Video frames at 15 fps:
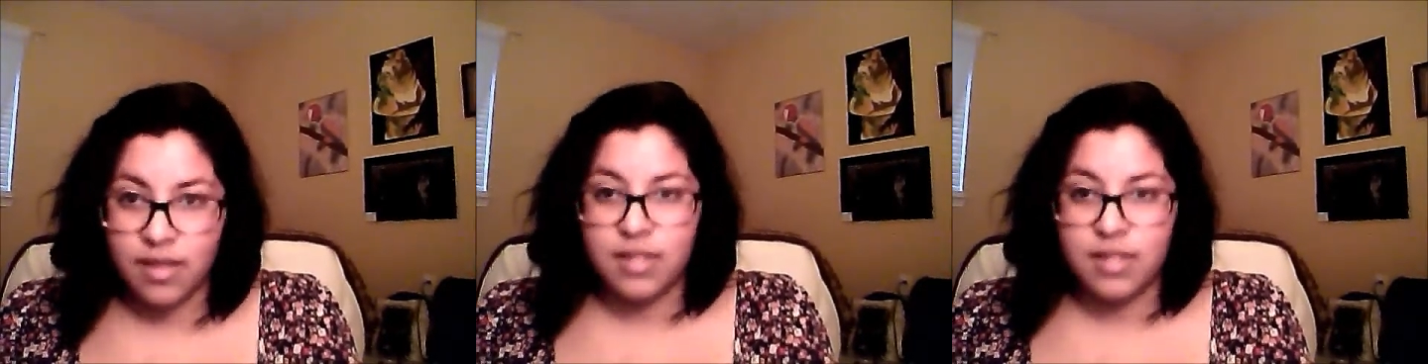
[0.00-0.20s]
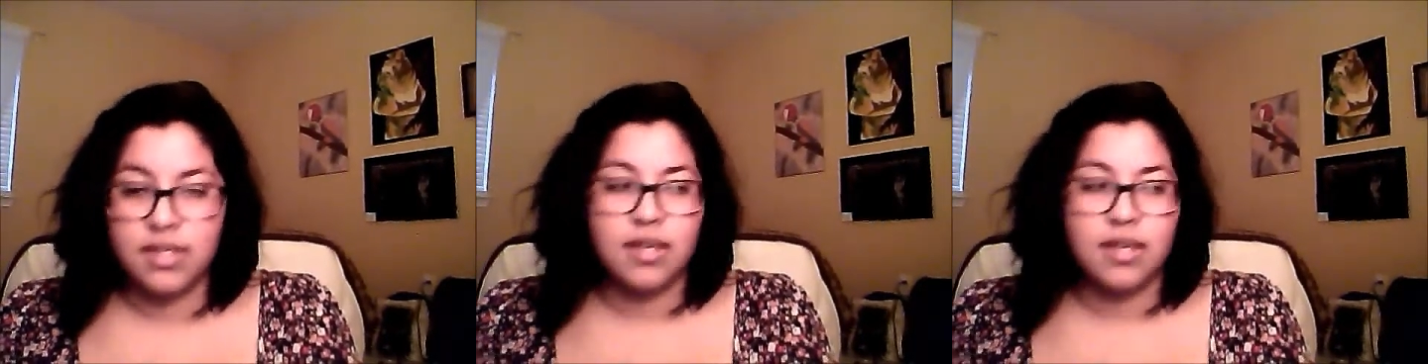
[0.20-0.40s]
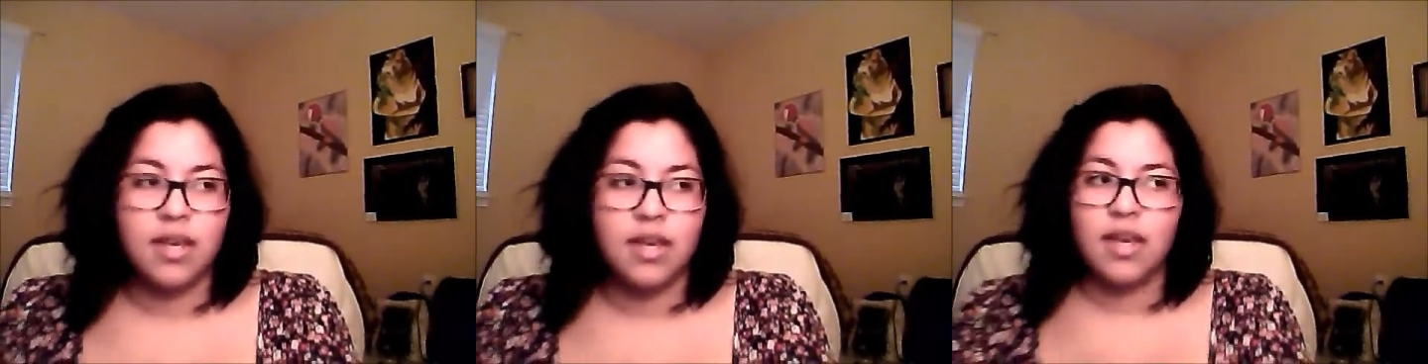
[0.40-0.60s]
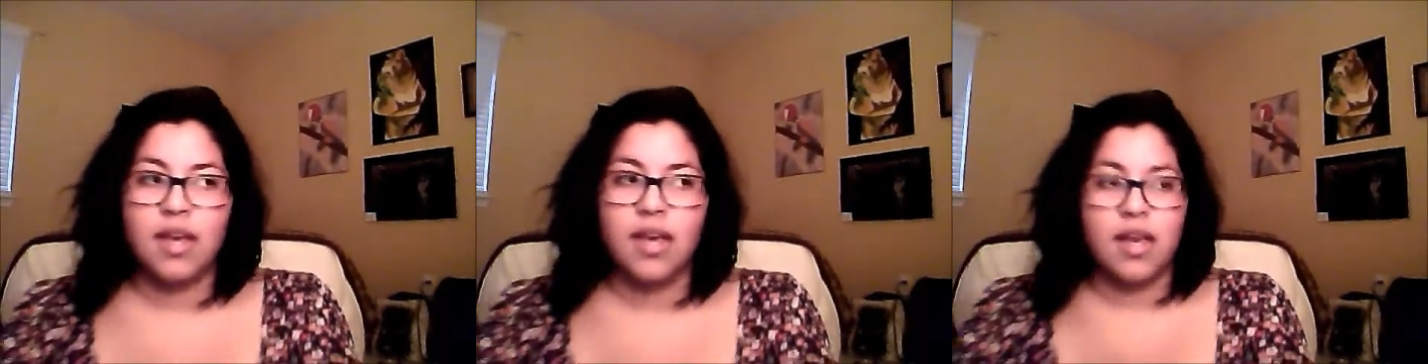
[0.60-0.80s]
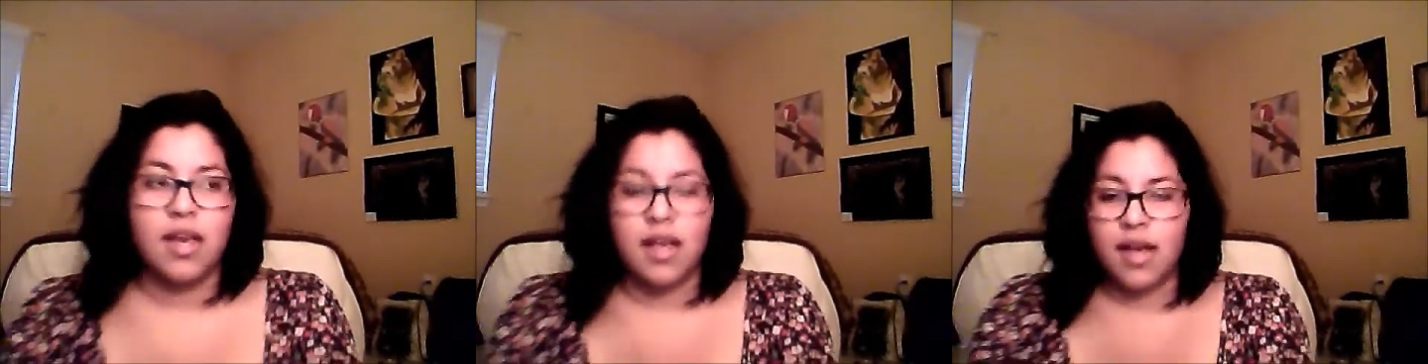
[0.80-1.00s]
And
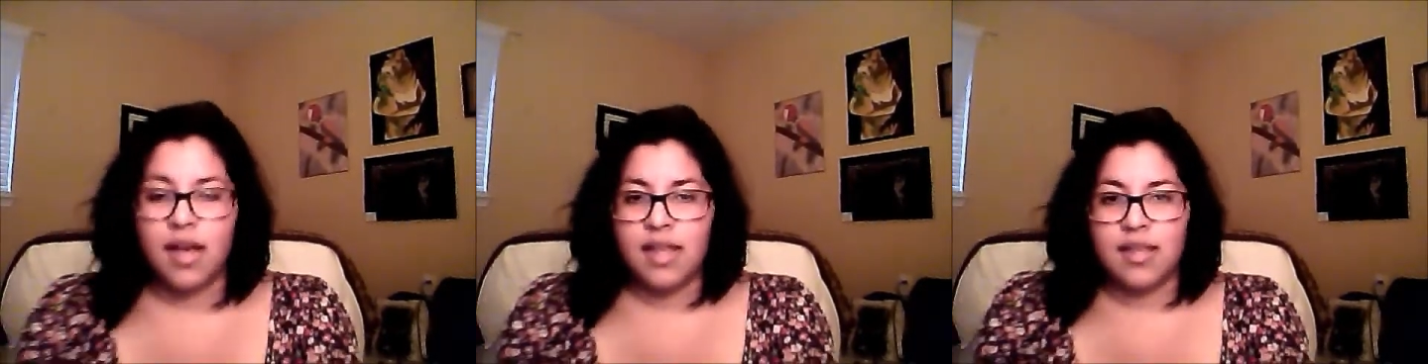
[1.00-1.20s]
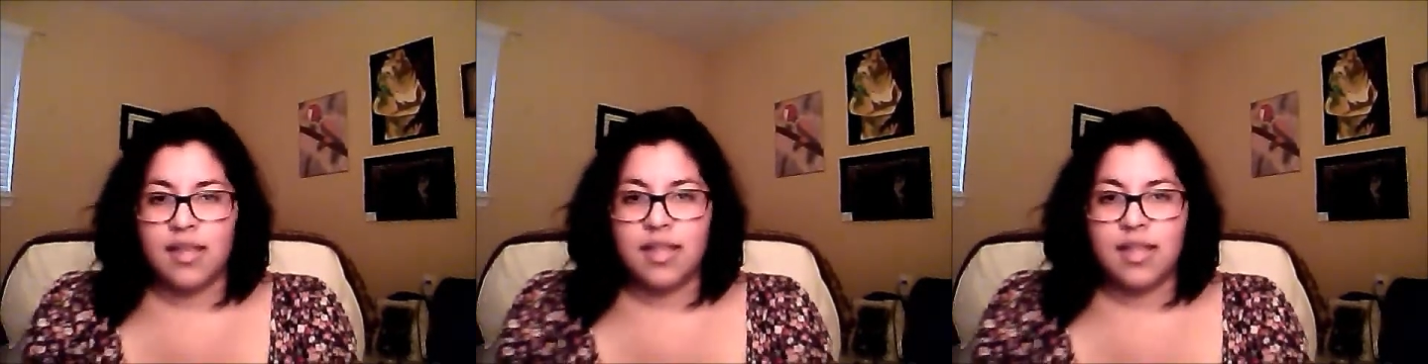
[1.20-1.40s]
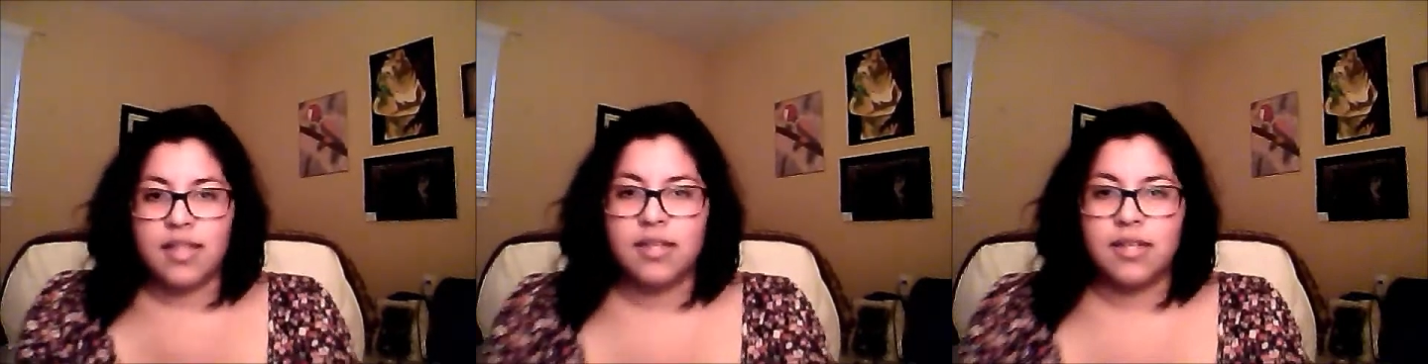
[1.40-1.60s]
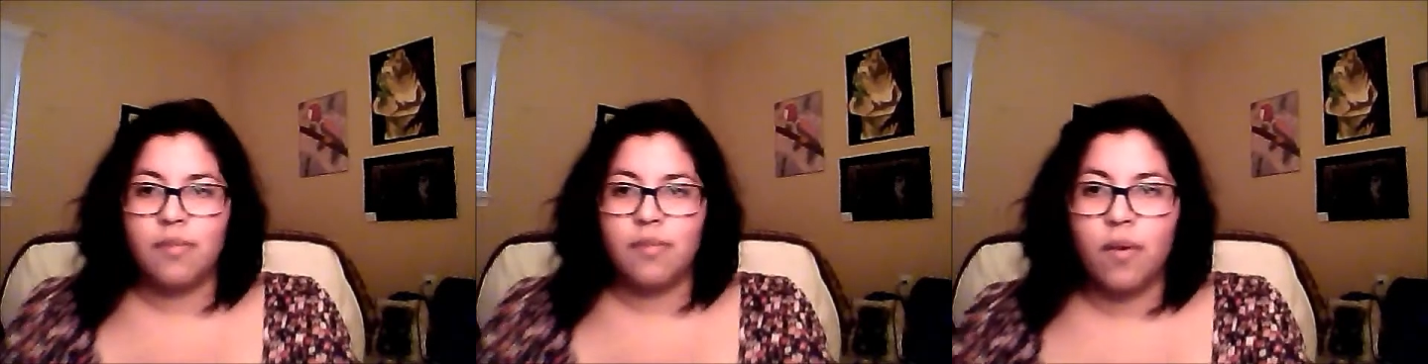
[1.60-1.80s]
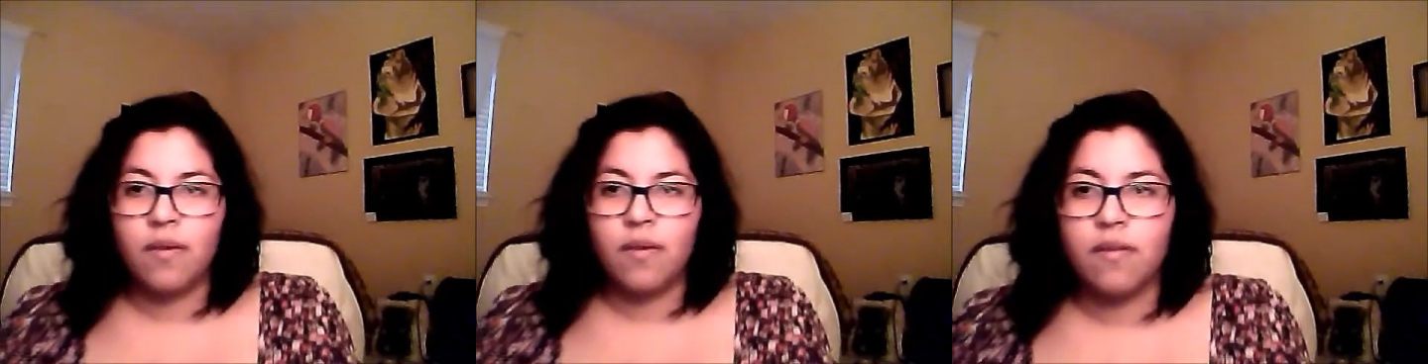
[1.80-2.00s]
I think that's an
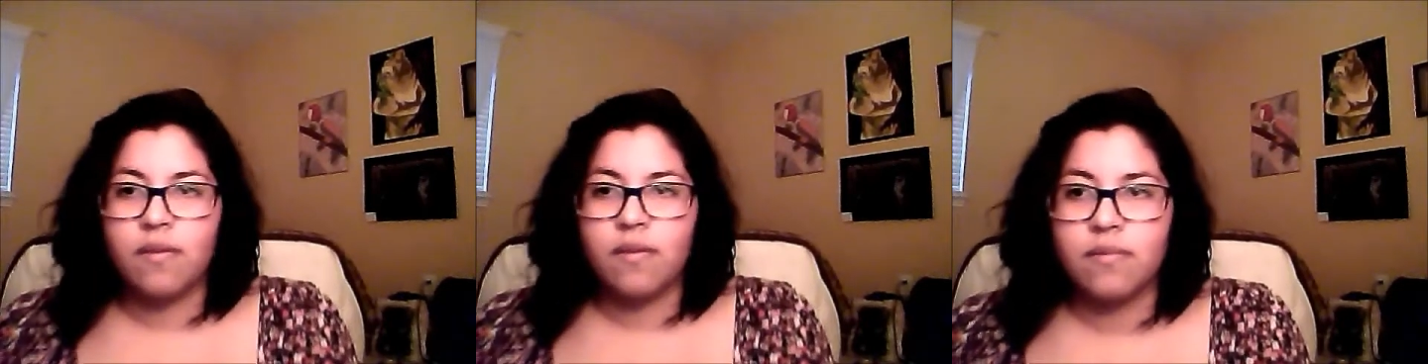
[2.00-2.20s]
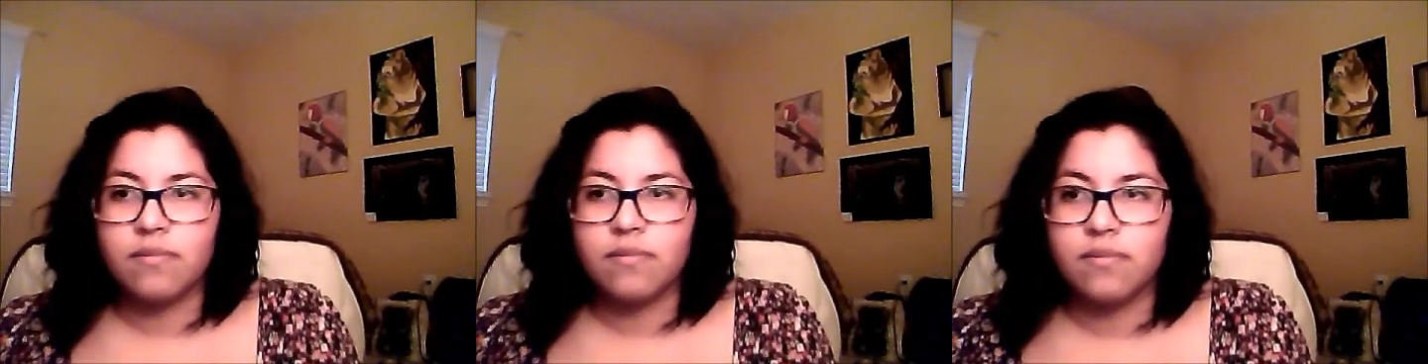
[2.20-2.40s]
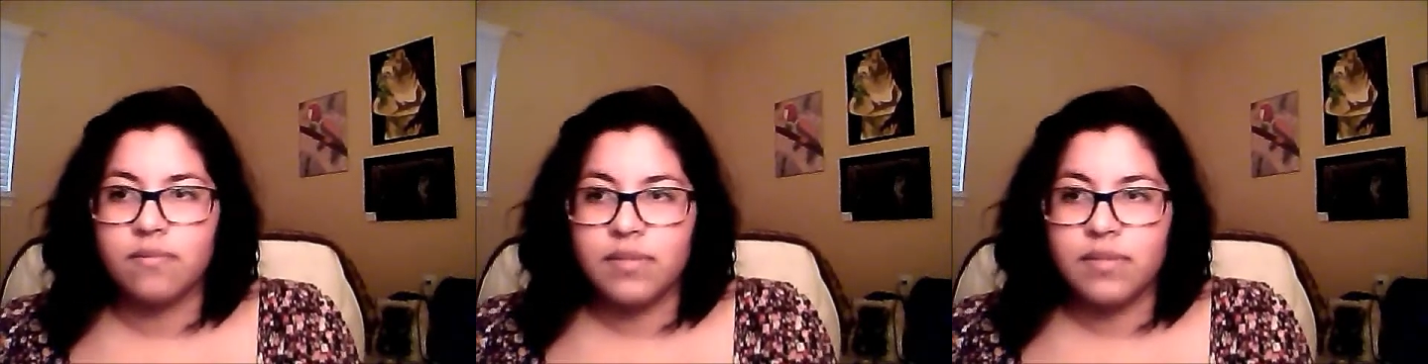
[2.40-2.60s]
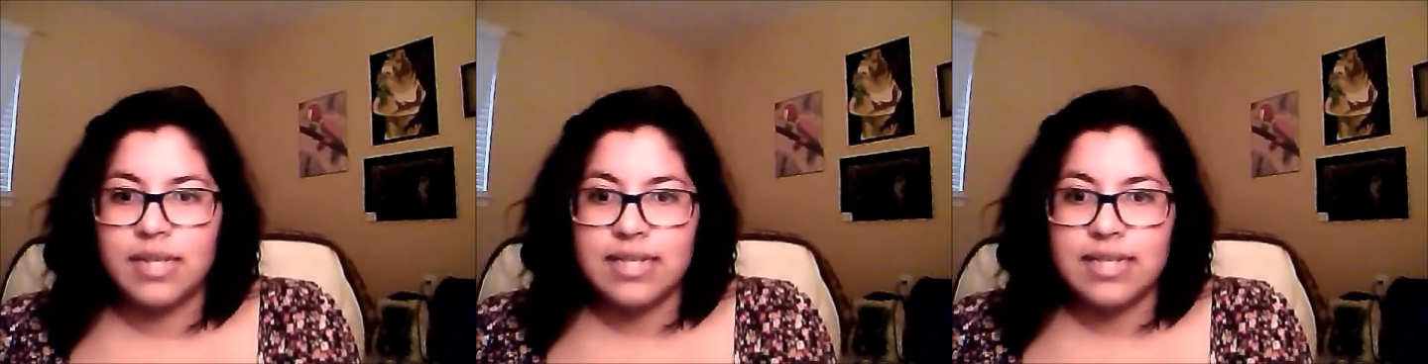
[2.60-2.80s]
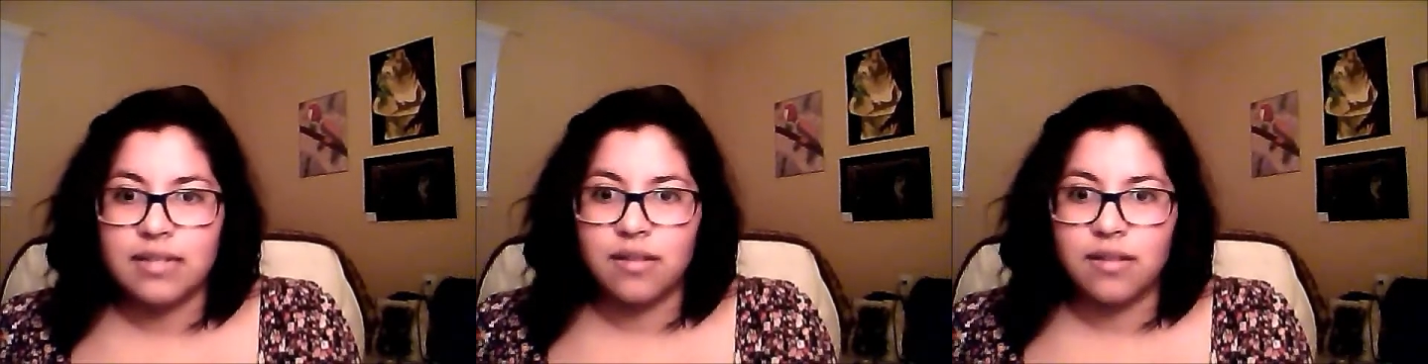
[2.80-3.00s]
important lesson
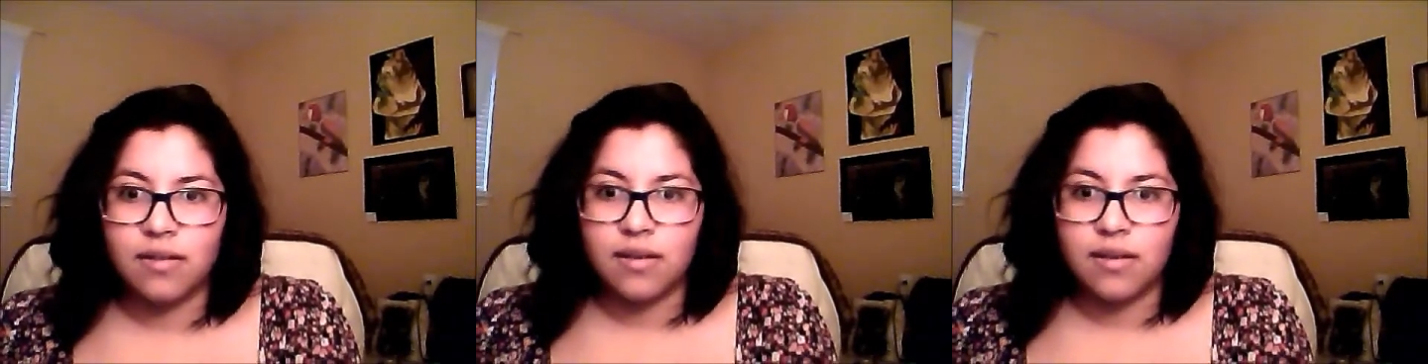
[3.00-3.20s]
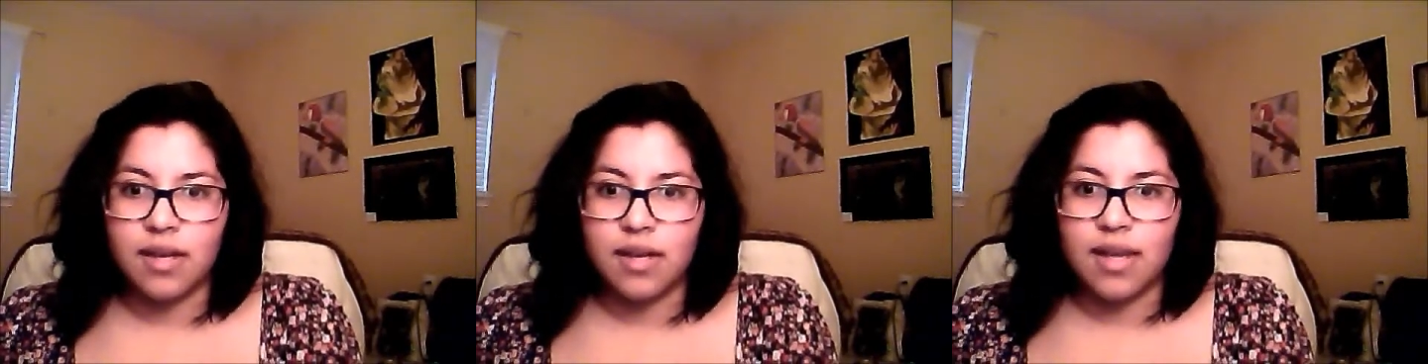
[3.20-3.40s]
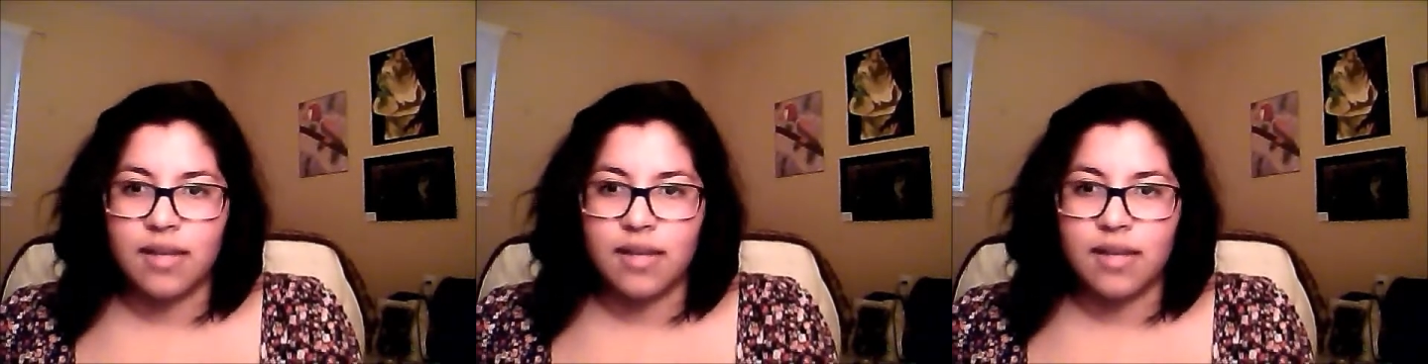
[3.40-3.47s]
to learn, I guess.